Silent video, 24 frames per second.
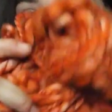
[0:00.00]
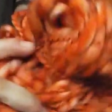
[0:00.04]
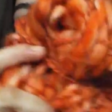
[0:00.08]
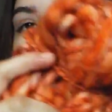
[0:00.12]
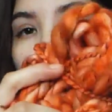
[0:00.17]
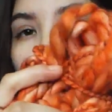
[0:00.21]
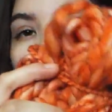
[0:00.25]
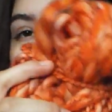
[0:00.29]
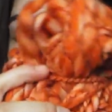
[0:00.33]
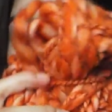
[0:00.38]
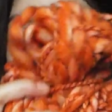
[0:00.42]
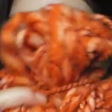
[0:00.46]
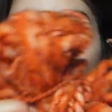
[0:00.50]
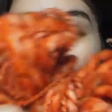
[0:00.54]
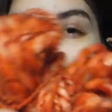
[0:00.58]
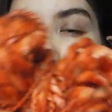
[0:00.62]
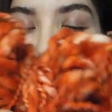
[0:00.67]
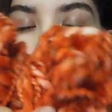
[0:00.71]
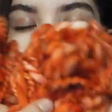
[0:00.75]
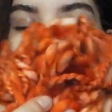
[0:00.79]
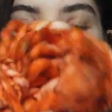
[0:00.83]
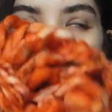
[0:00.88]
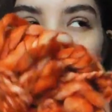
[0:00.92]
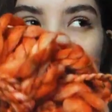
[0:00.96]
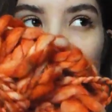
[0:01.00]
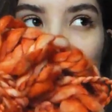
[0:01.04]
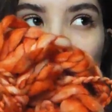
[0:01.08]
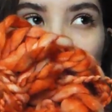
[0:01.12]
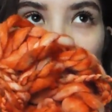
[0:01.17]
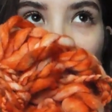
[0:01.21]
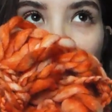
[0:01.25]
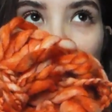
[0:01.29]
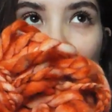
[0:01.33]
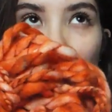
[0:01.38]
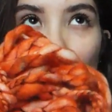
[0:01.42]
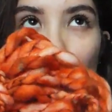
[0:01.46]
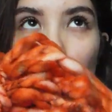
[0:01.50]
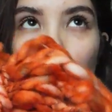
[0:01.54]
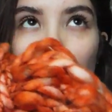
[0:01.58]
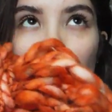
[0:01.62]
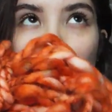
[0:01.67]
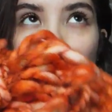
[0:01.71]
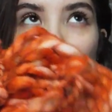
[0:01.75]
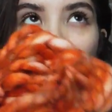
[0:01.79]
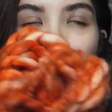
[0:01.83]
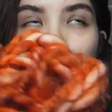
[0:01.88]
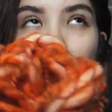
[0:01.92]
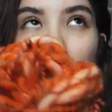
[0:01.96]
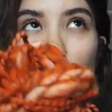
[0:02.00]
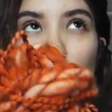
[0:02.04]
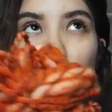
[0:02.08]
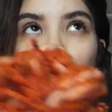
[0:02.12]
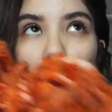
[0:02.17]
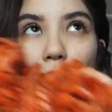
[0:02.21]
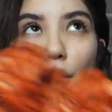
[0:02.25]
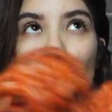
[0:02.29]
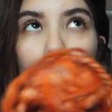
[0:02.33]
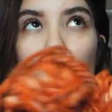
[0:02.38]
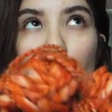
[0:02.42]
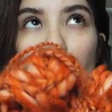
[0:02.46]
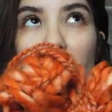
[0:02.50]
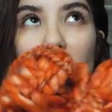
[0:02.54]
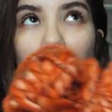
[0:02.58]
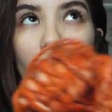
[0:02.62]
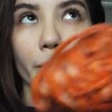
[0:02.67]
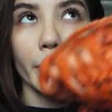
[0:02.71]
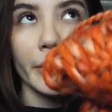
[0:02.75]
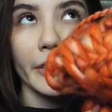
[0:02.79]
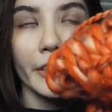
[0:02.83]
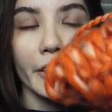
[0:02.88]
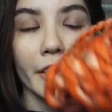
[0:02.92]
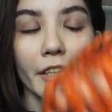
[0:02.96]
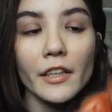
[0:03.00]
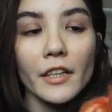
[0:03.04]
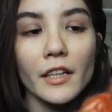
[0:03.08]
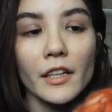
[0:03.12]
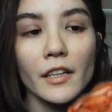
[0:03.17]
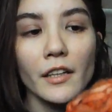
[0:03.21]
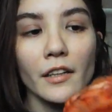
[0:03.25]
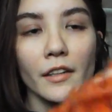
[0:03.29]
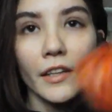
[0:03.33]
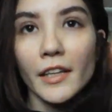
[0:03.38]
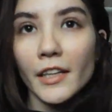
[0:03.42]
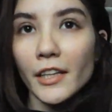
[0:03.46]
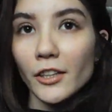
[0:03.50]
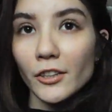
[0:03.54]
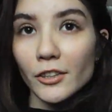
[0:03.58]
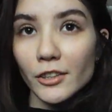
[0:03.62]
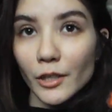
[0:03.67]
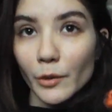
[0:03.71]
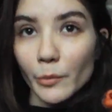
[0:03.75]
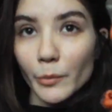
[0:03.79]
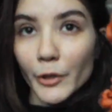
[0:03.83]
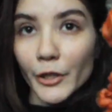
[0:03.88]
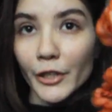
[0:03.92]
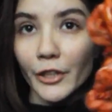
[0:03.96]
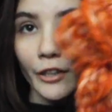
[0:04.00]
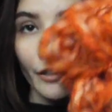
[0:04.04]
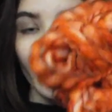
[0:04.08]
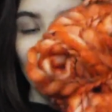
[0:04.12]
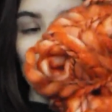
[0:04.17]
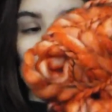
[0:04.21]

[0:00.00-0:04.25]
yarn right here that was sent to me, I believe, from Summer. Thank you, Summer.